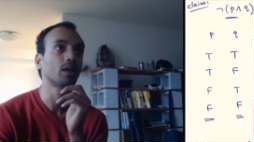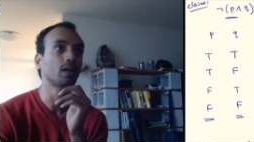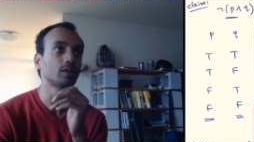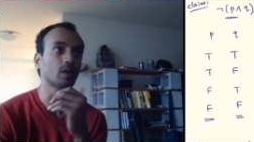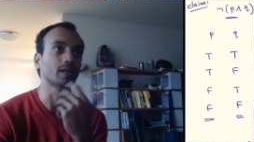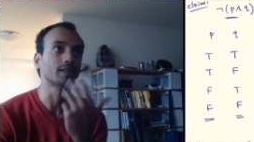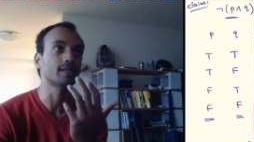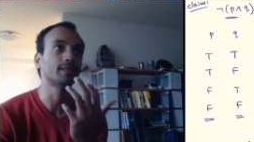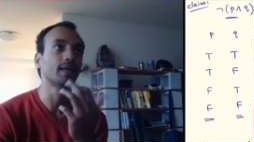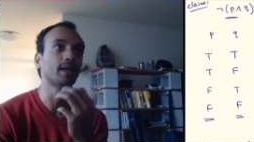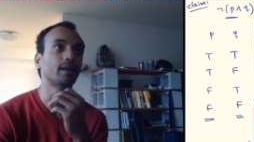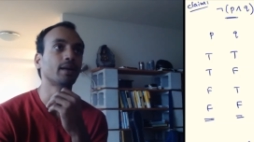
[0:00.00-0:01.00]
So as I
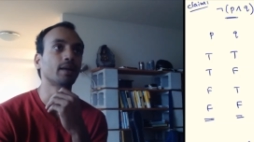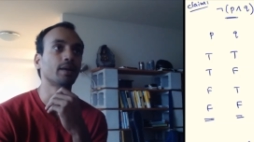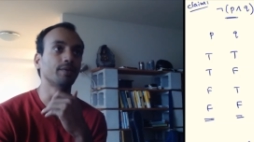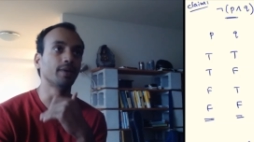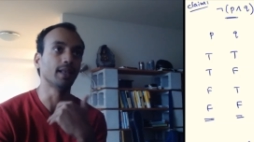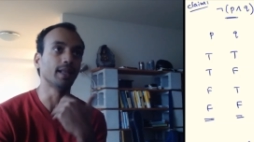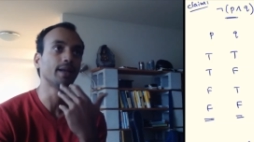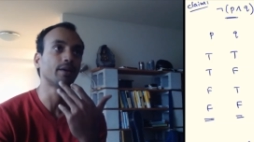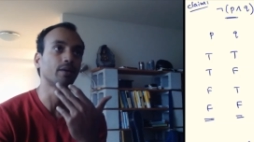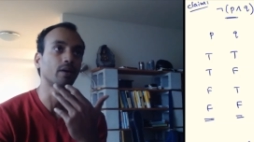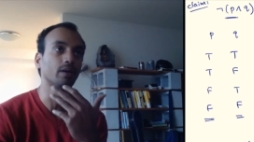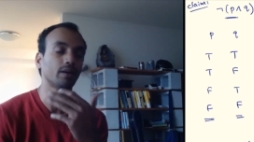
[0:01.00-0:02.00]
said, we'll later
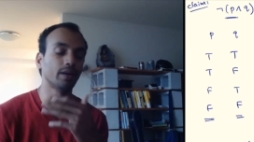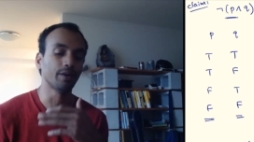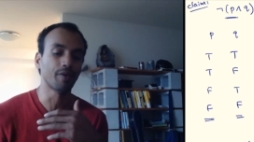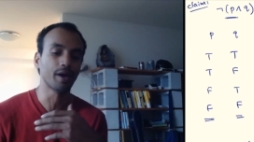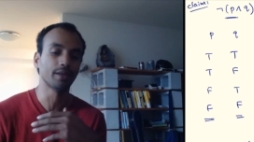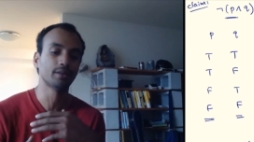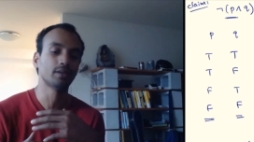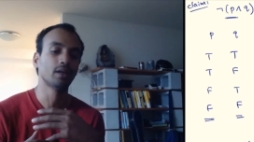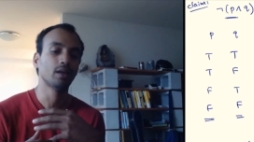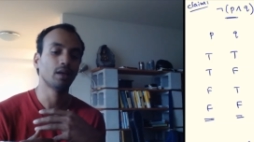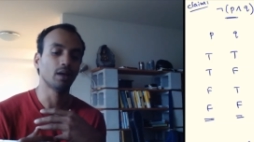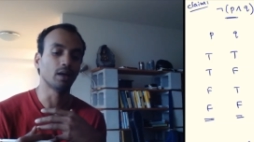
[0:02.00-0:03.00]
on devise
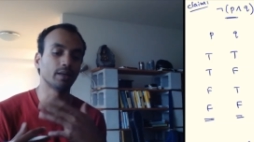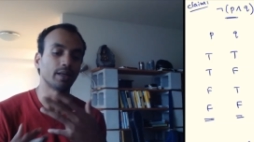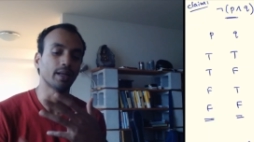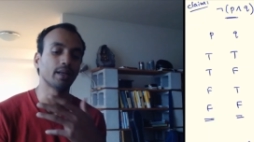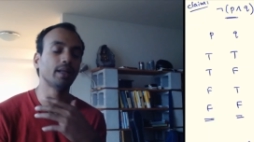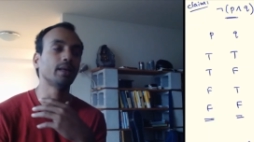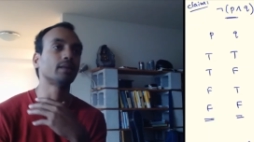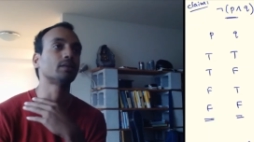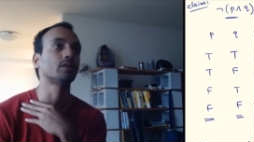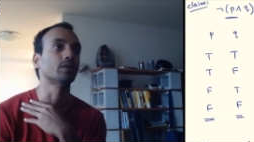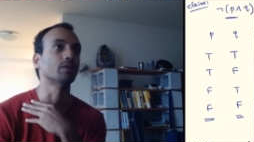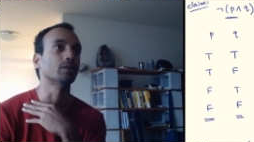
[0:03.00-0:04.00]
uh, techniques
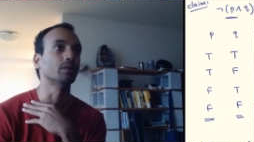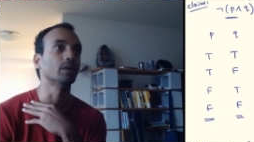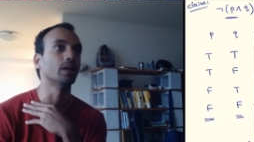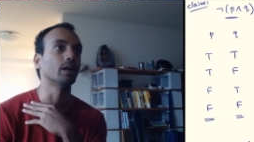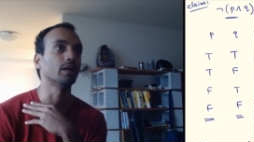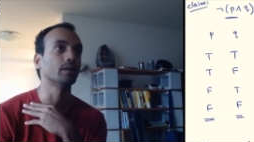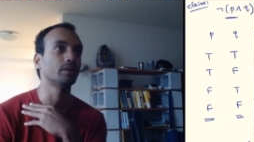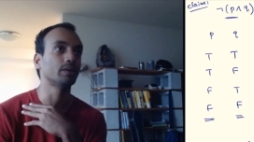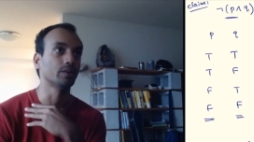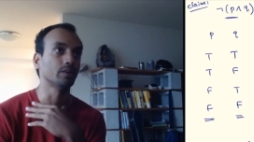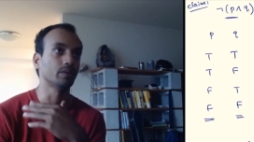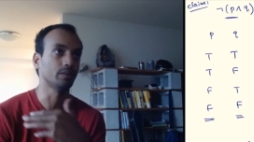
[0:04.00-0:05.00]
to uh,
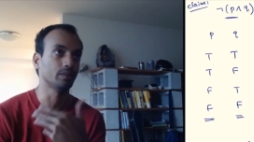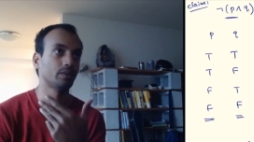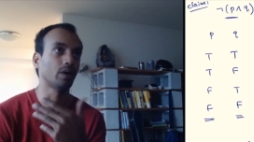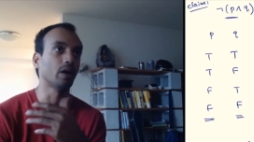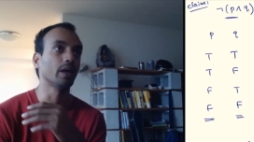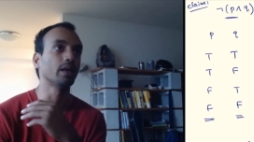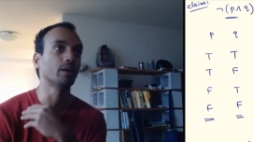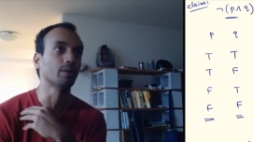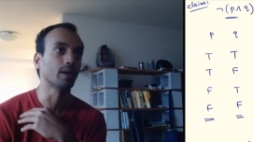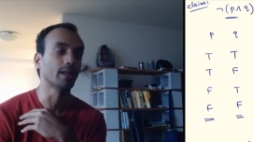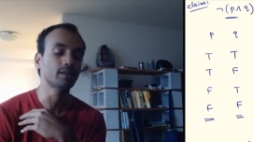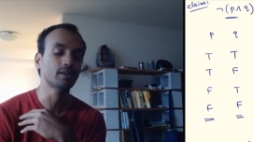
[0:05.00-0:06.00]
to draw
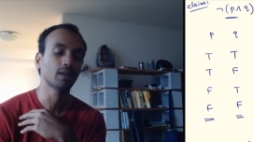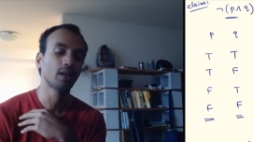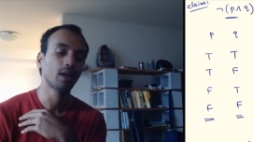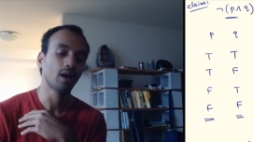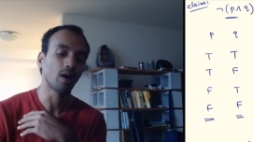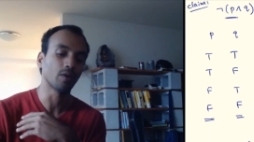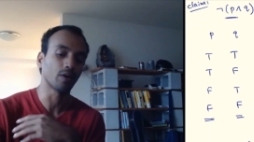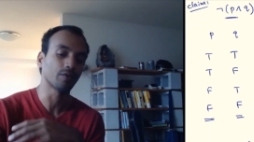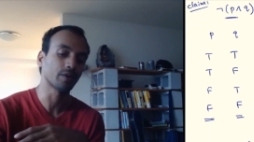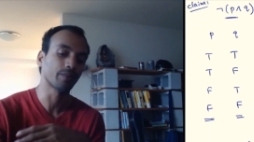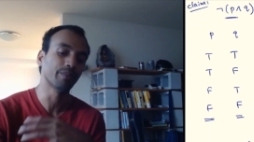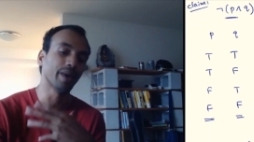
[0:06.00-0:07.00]
equivalence out of
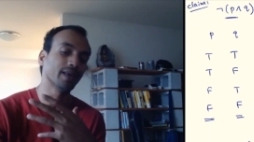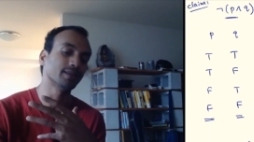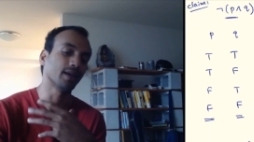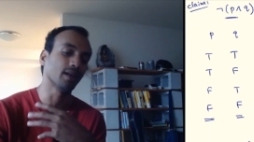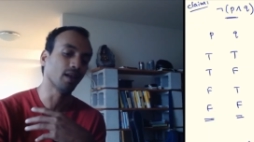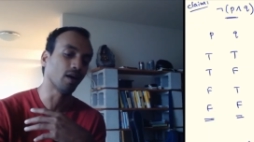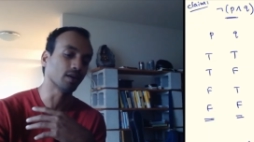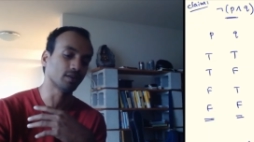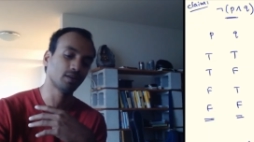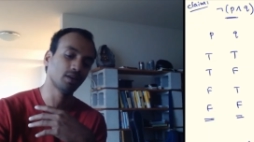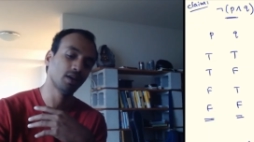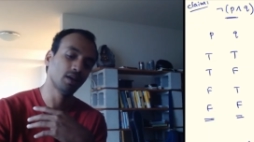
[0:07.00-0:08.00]
some basic
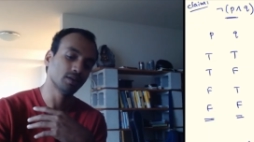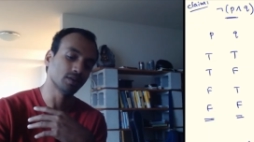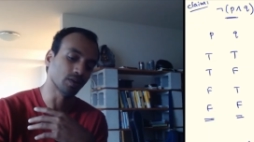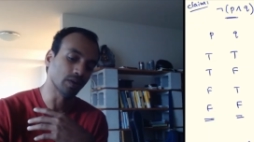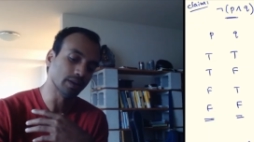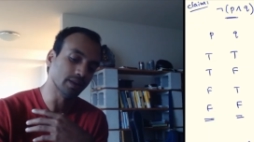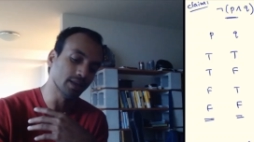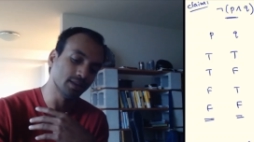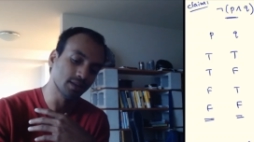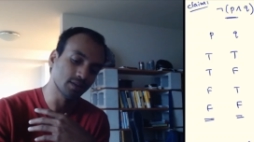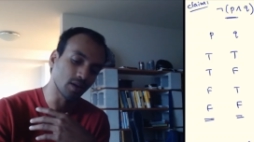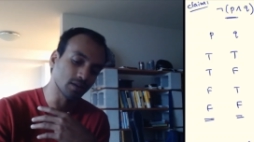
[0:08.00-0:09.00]
laws. So this
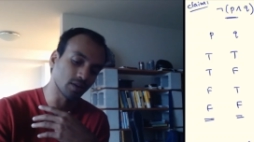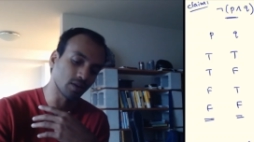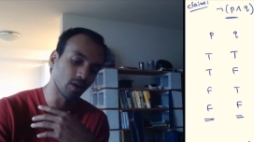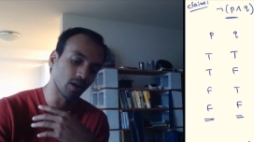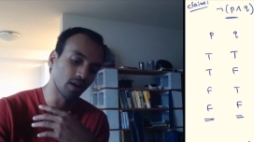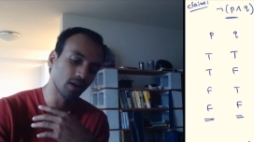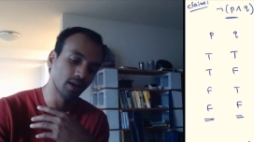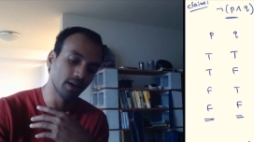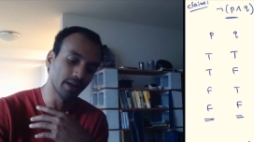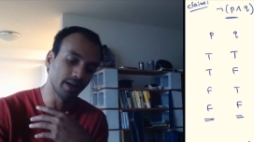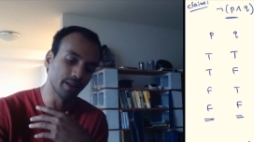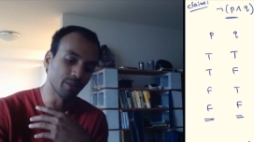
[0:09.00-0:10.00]
is also called
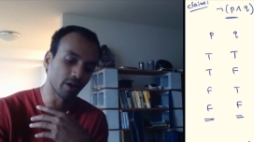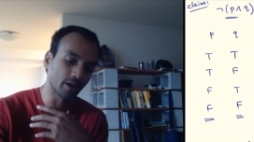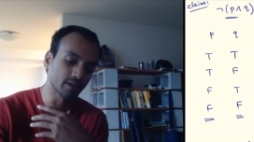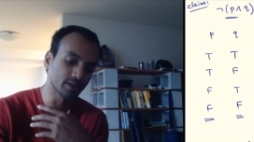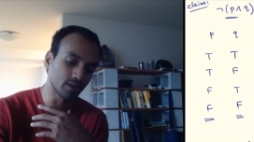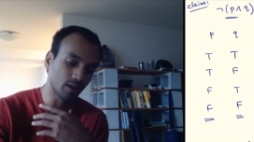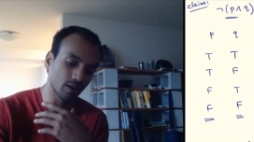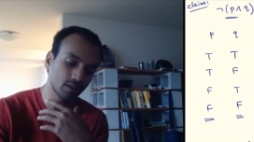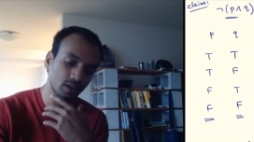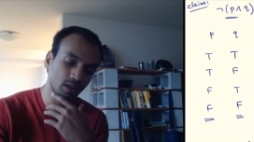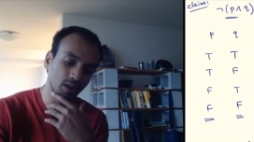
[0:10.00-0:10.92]
De Morgan's laws.